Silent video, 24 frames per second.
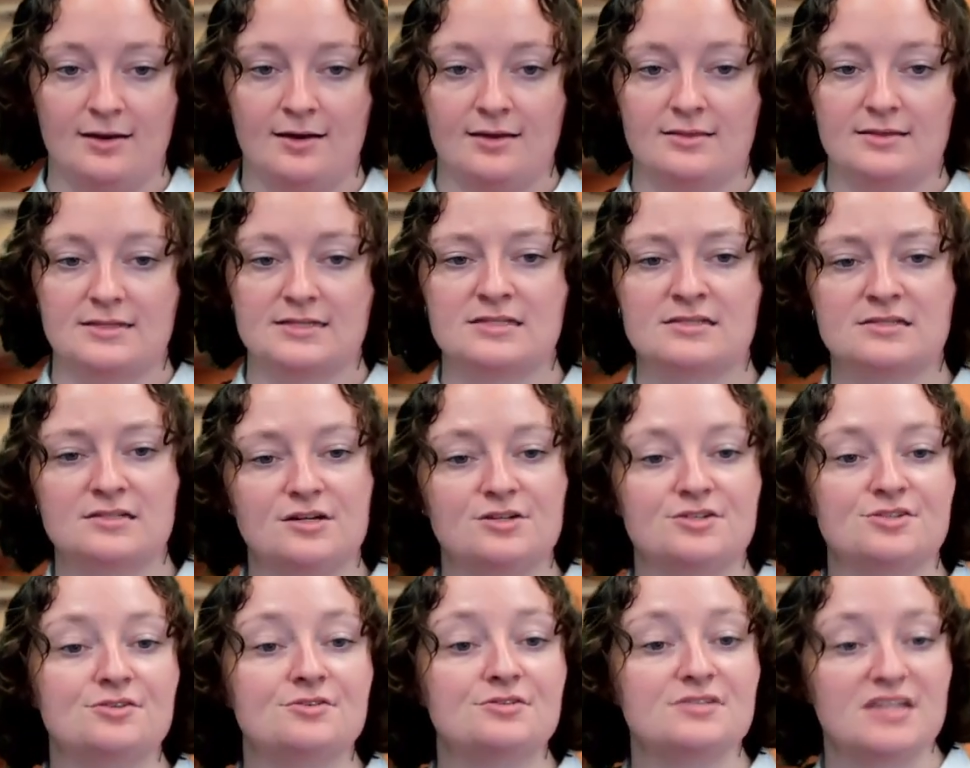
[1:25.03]
This is
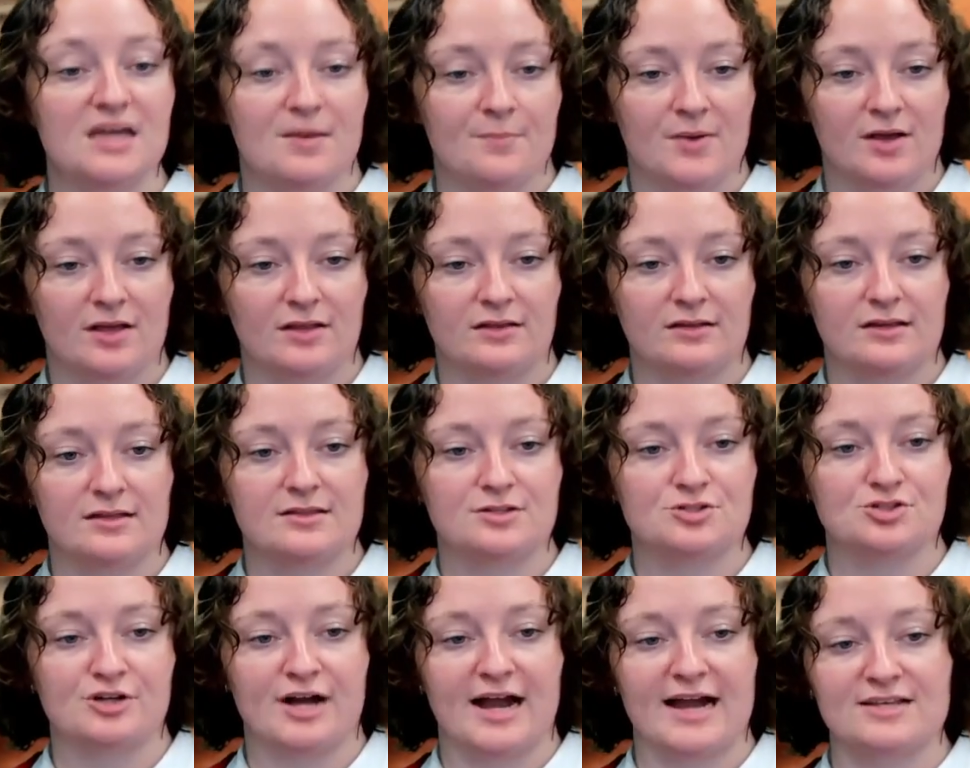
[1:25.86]
also typically the
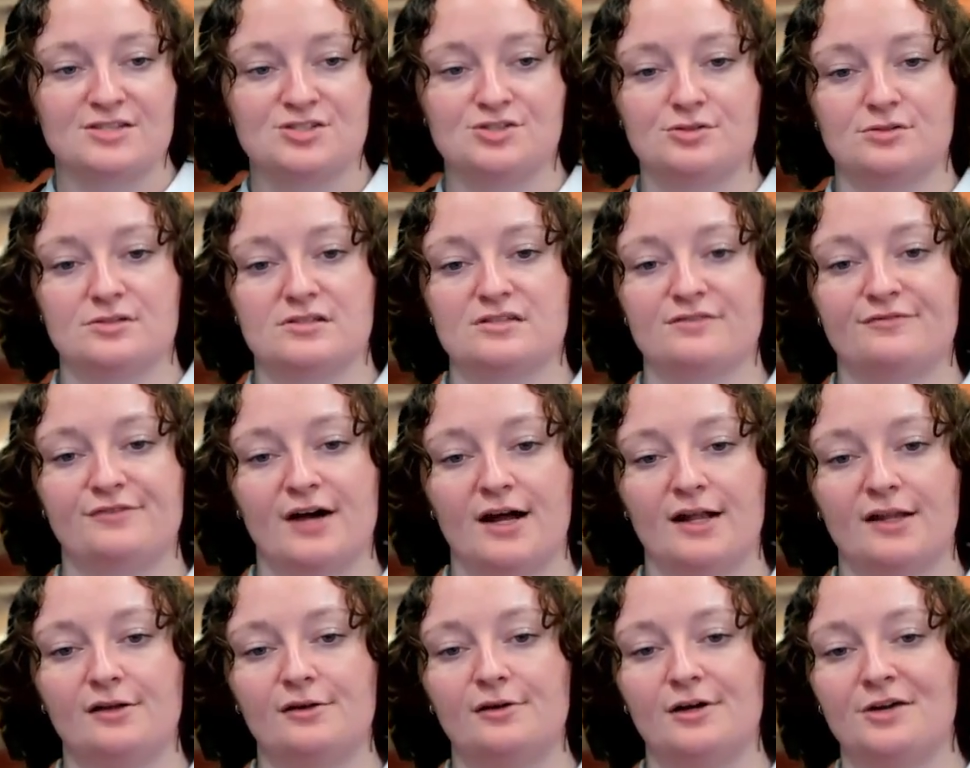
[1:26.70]
track students
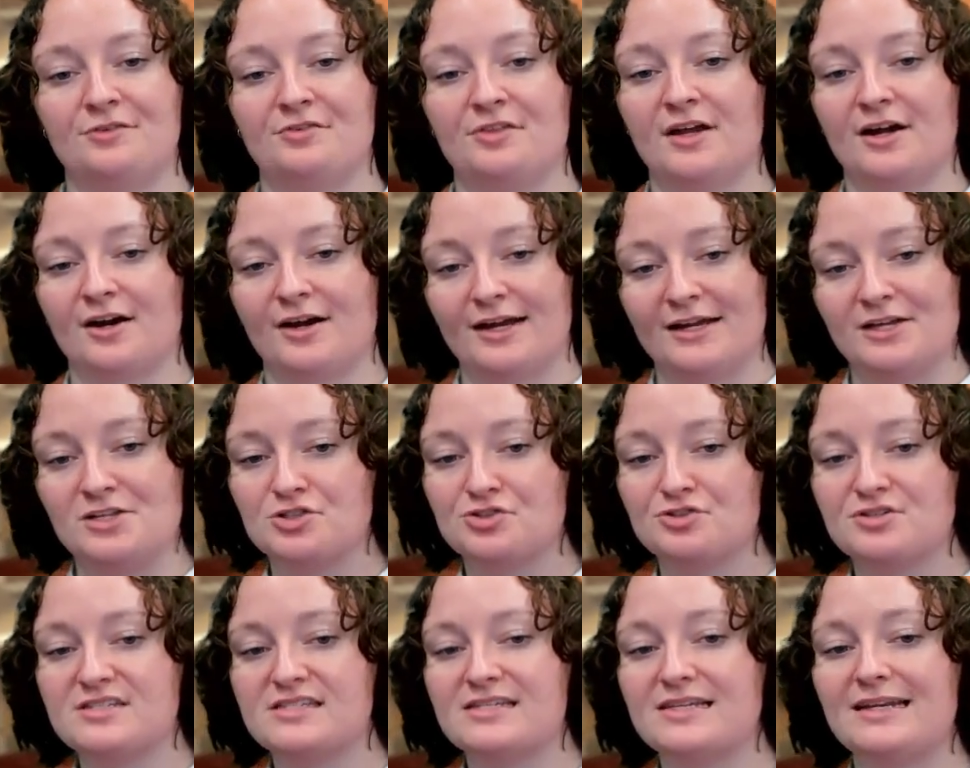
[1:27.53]
follow if they are
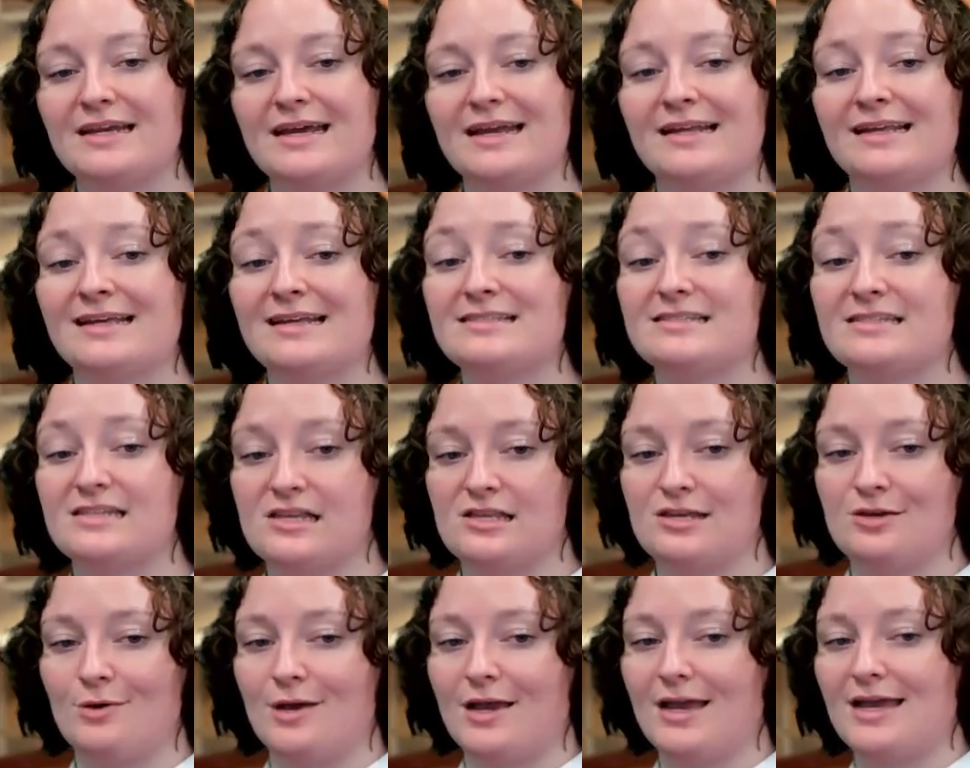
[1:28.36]
interested in
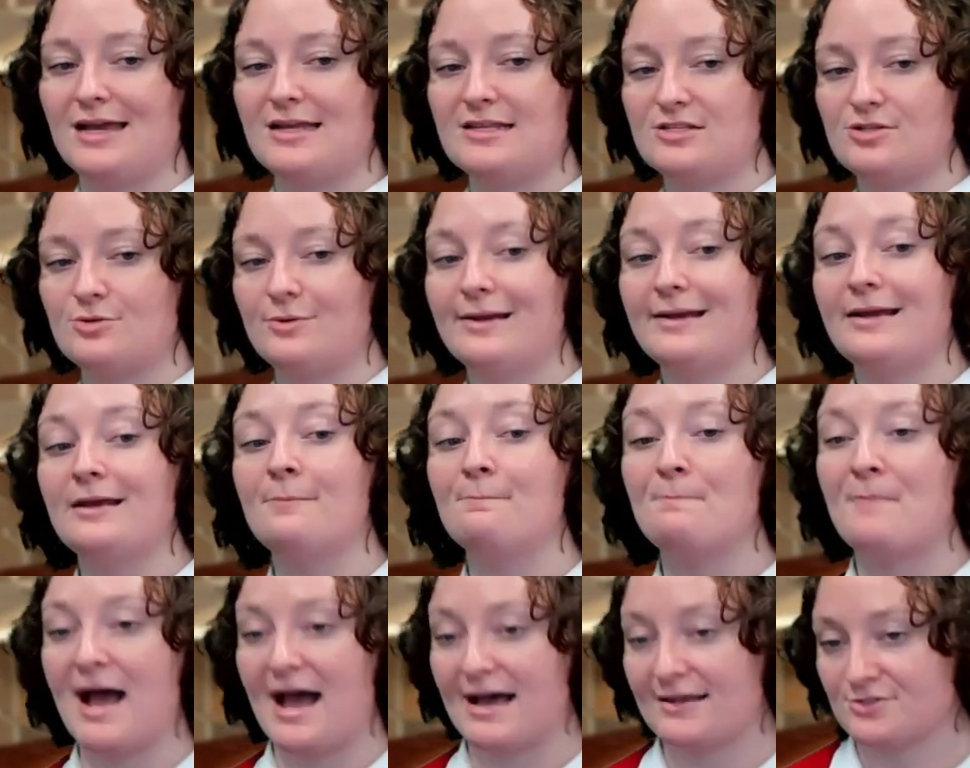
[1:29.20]
continuing into a
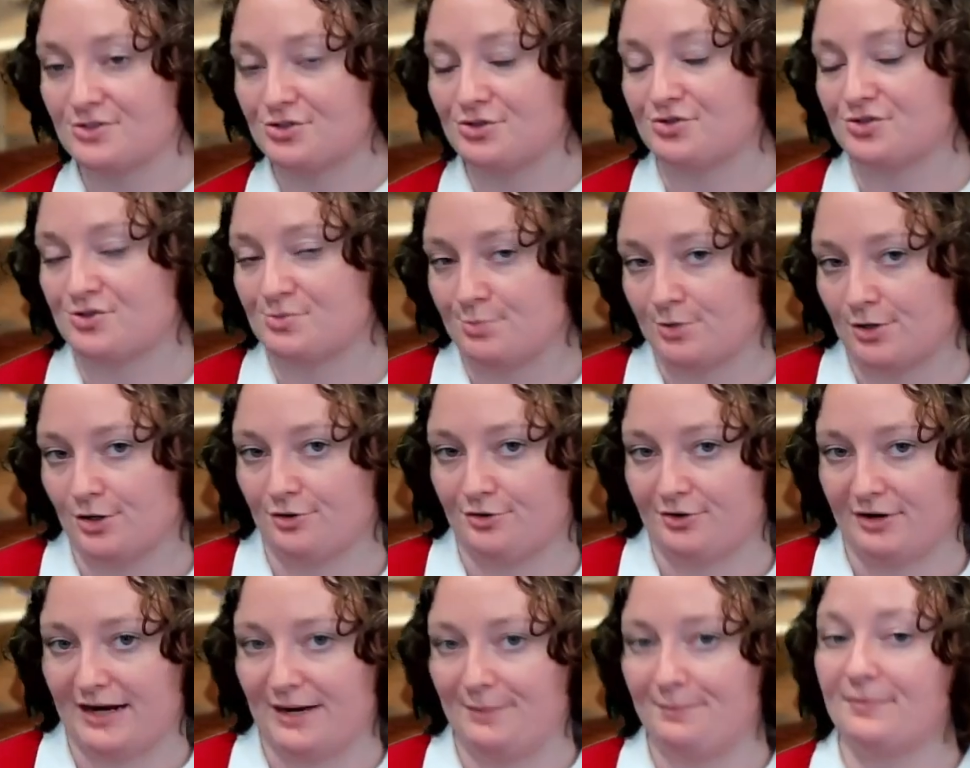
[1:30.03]
master's
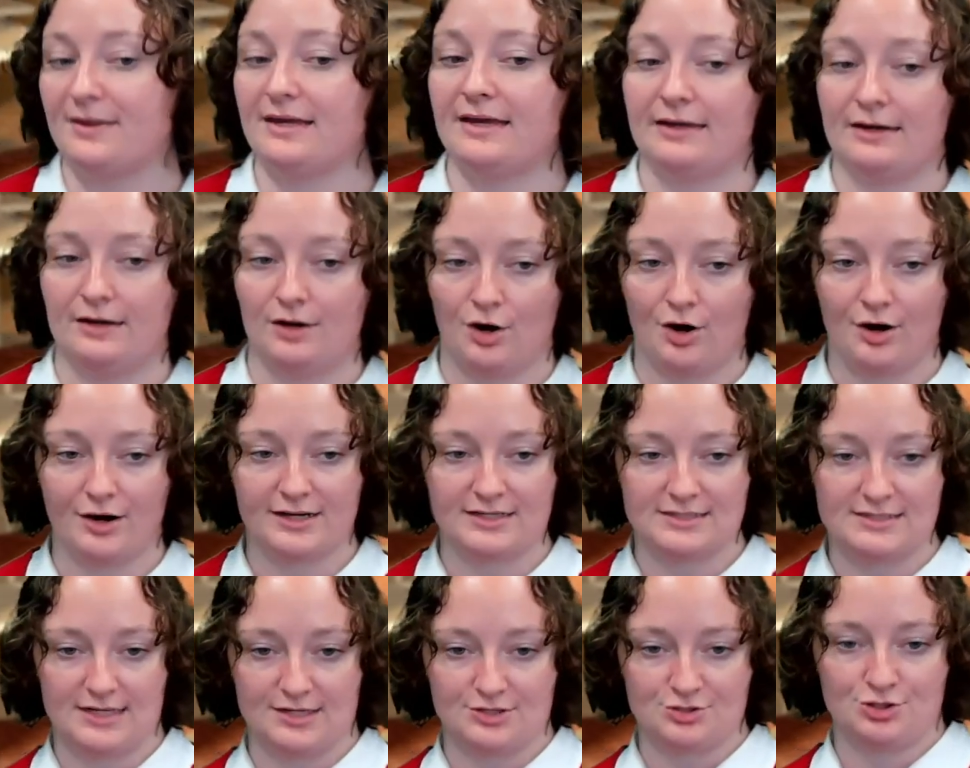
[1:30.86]
program in
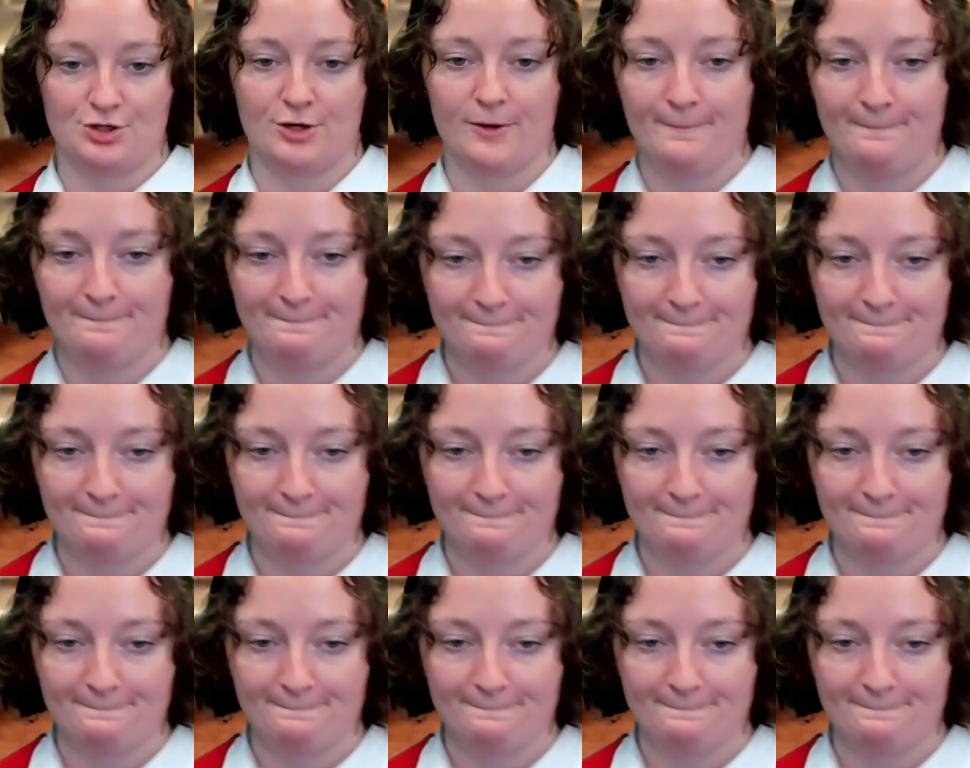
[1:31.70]
architecture.